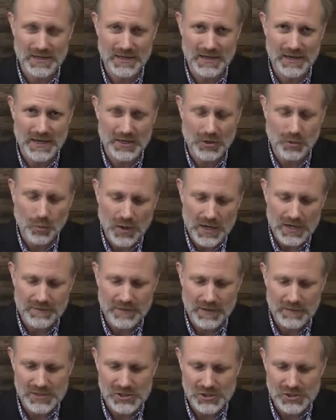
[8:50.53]
Uh, I know one of
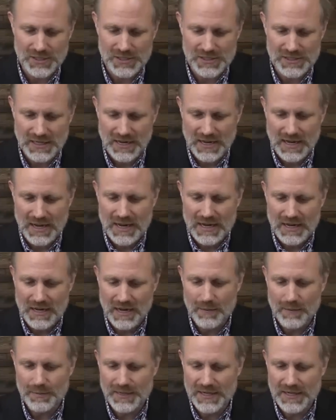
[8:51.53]
them is just
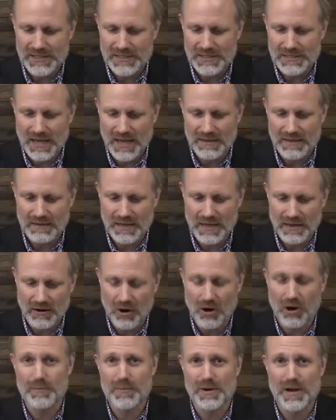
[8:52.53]
companies that that
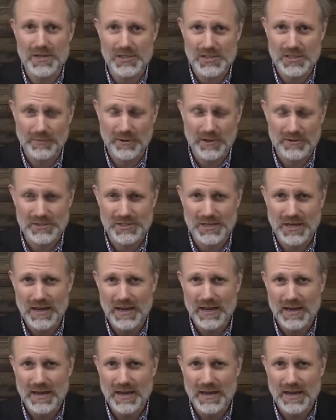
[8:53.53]
harm customers